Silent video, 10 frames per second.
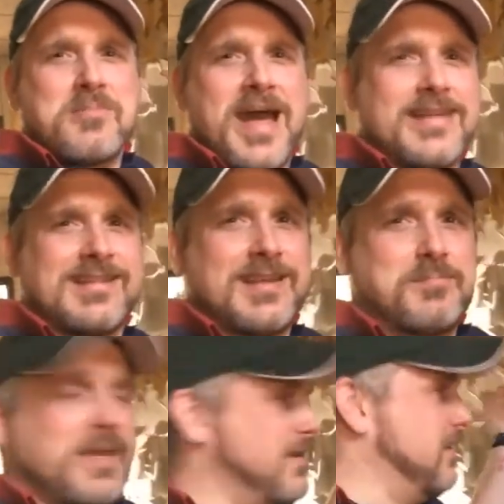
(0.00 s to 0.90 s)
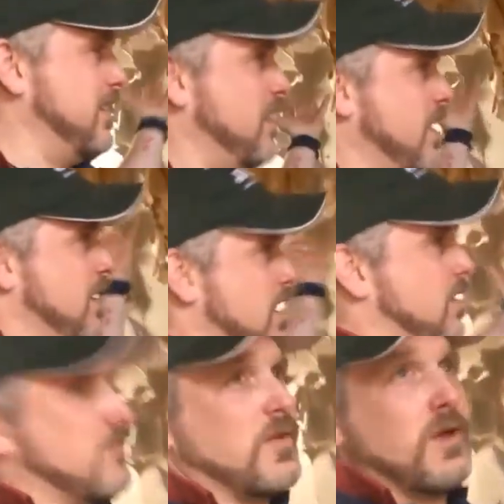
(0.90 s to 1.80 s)
badly peeling
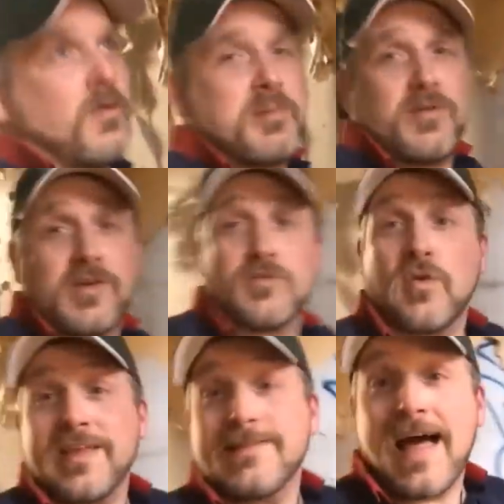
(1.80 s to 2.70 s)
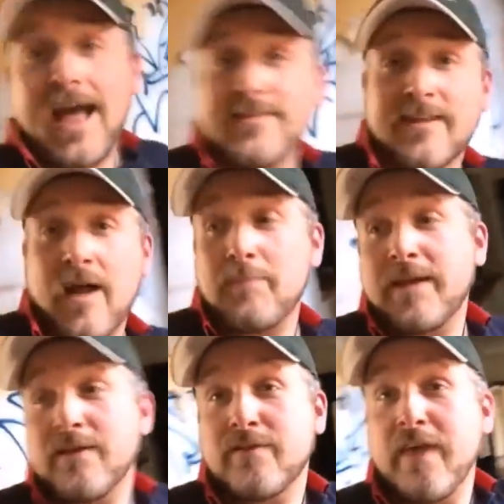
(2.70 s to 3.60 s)
Fernald buildings for the last time,
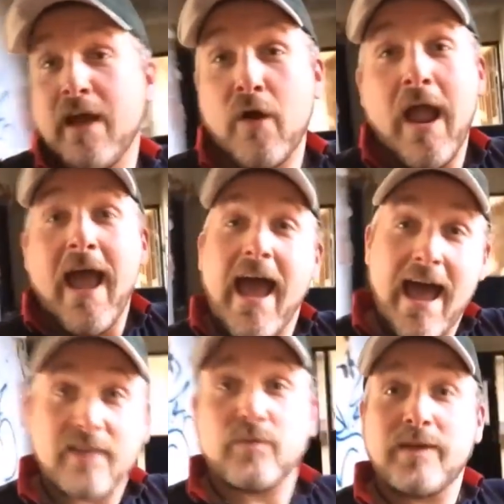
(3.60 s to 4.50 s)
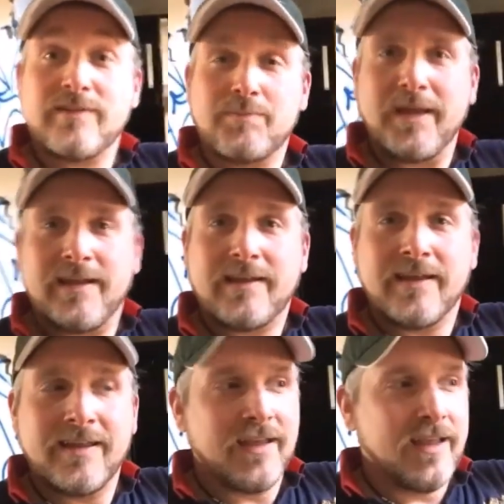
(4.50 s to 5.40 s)
because they are, as we
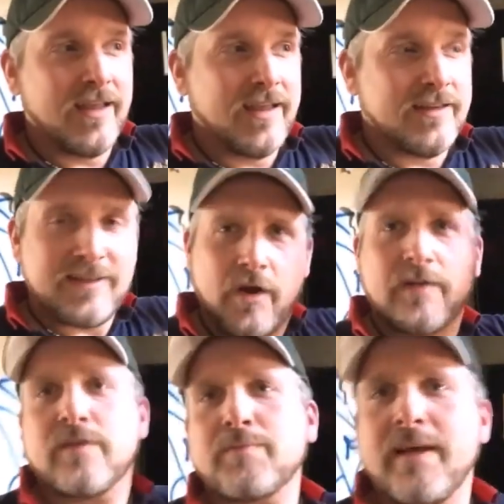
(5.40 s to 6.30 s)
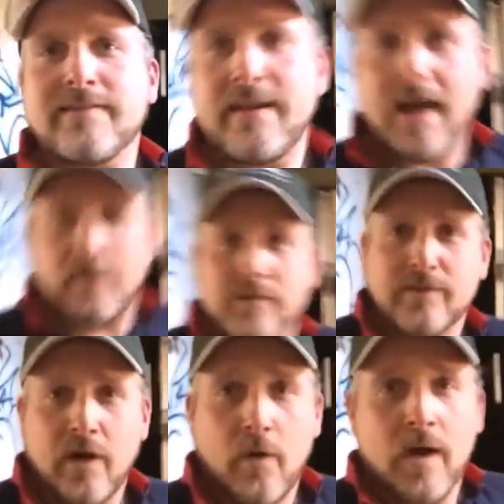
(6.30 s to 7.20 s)
speak, tearing this place down.
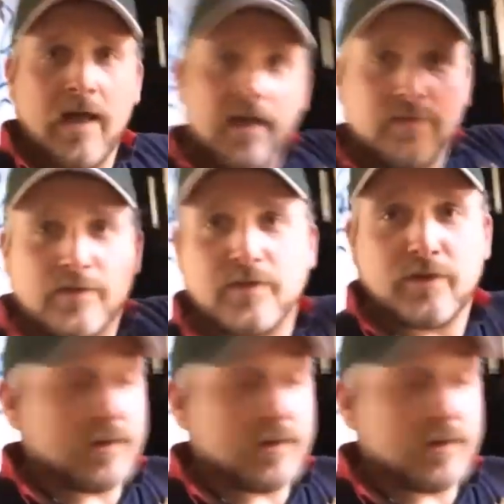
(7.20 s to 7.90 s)
So this is